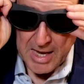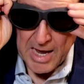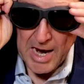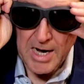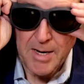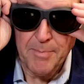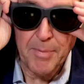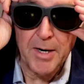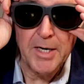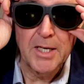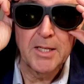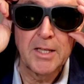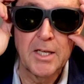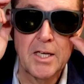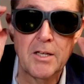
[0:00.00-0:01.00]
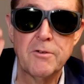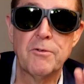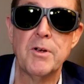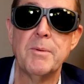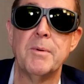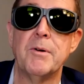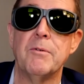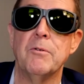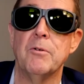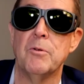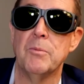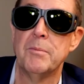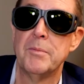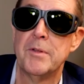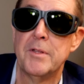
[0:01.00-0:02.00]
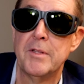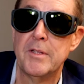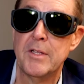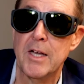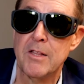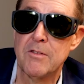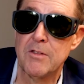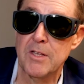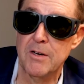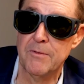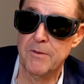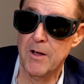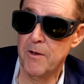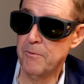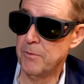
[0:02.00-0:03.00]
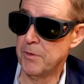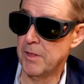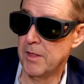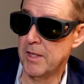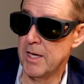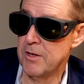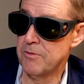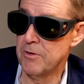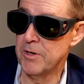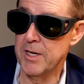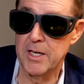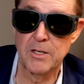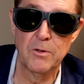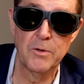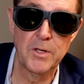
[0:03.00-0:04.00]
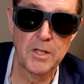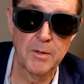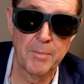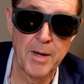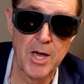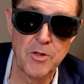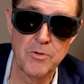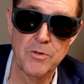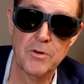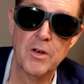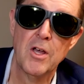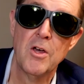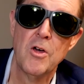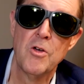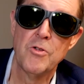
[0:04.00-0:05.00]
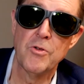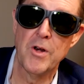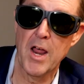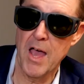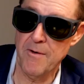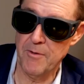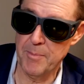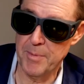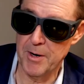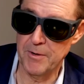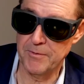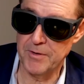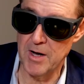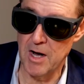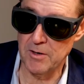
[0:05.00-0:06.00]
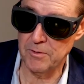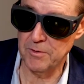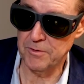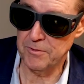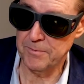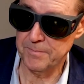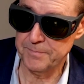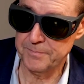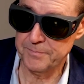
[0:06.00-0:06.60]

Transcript: Anybody in the treatment room that's involved with the laser, including the patient, should have a pair of goggles.